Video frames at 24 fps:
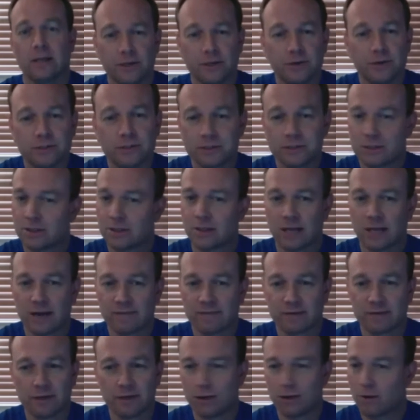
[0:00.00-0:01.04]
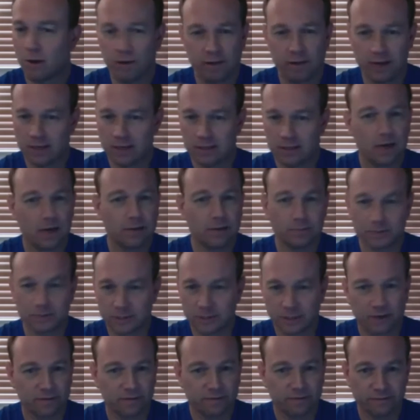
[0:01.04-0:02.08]
you still have to know all that DOM
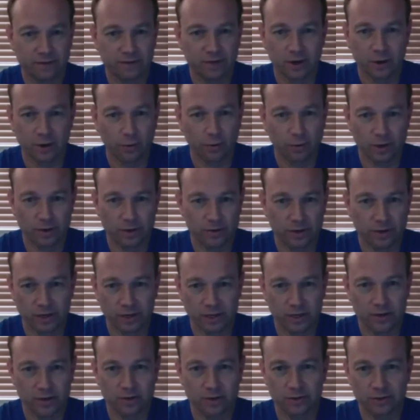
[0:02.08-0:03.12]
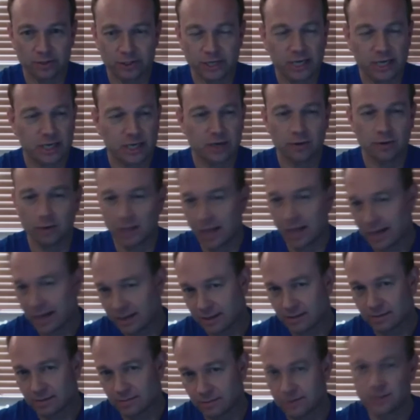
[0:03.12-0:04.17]
stuff. Whether you use
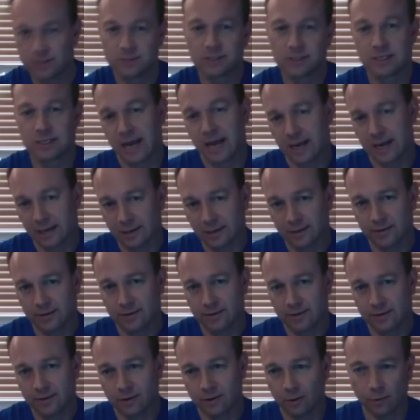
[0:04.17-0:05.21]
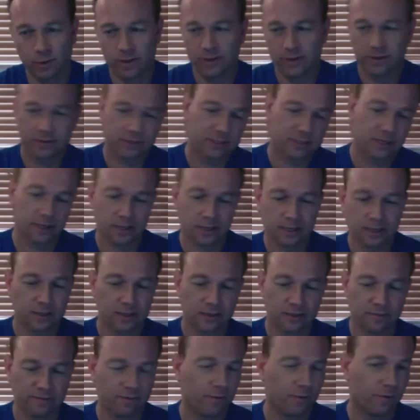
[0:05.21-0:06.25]
JQLite, which is in Angular, or whether you suck
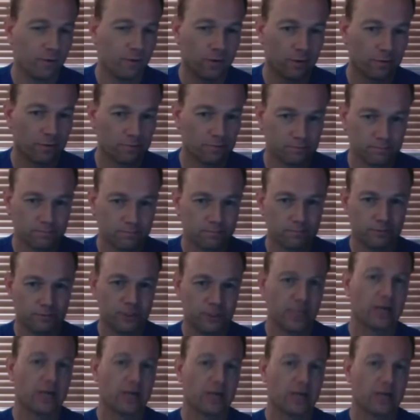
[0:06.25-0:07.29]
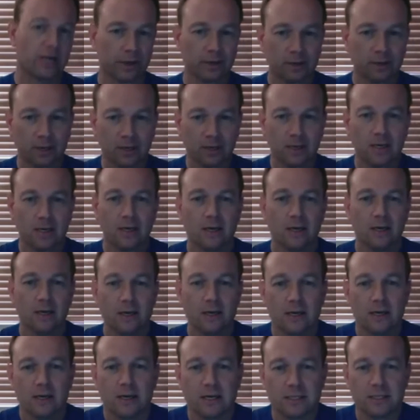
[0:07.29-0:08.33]
in the full jQuery.
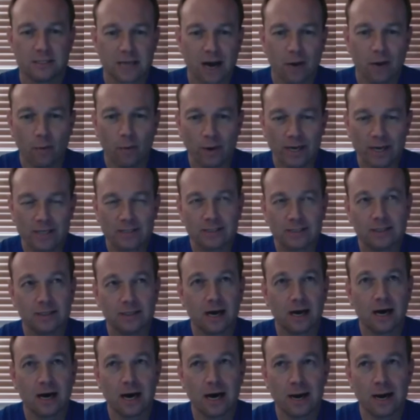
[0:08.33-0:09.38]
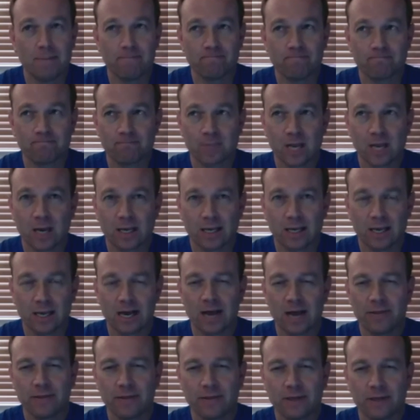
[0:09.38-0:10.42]
It's not wasted.
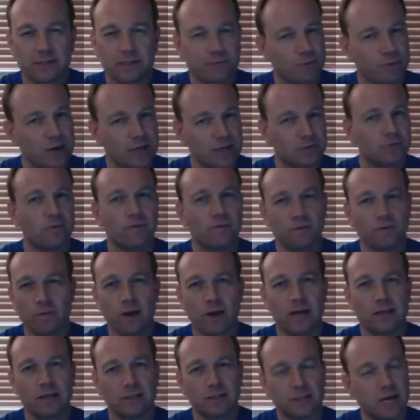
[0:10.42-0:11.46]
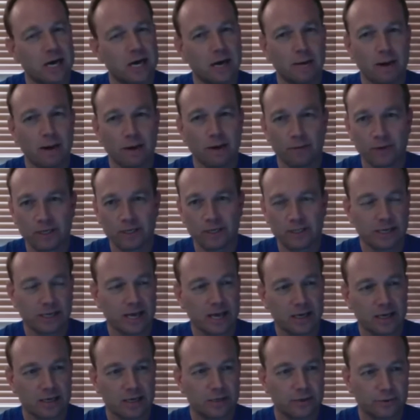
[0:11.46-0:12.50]
Again, I think it's right tool for right job. I recently
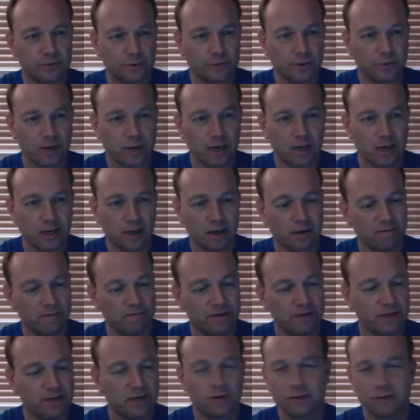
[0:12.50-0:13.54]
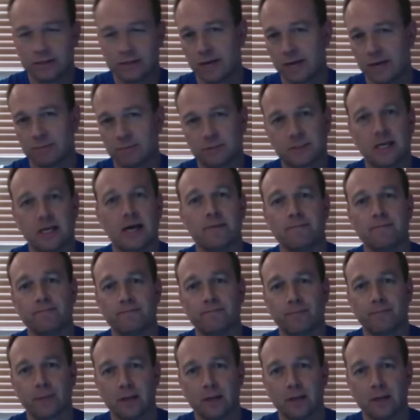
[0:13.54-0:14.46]
had to do a video type site,